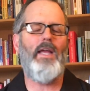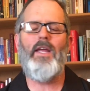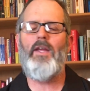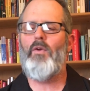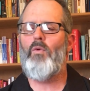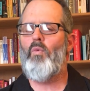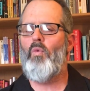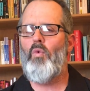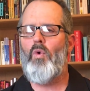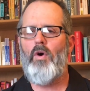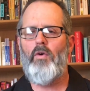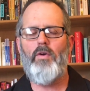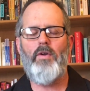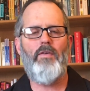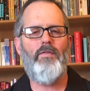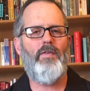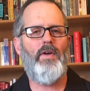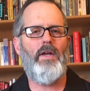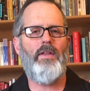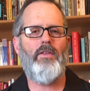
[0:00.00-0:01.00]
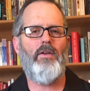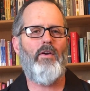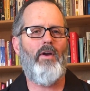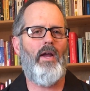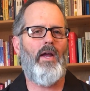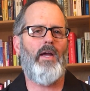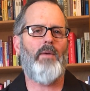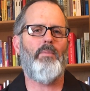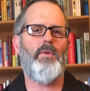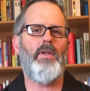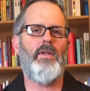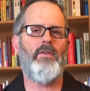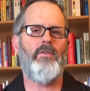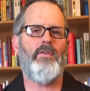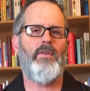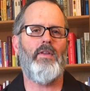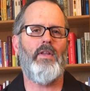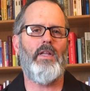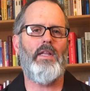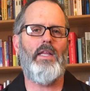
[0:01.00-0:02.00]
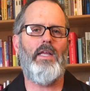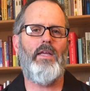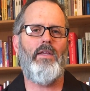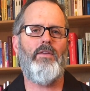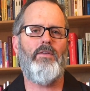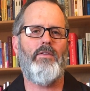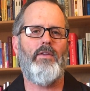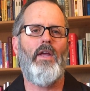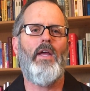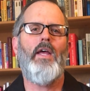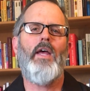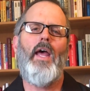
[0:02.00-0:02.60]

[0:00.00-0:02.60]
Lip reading: It won't affect their happiness in the least,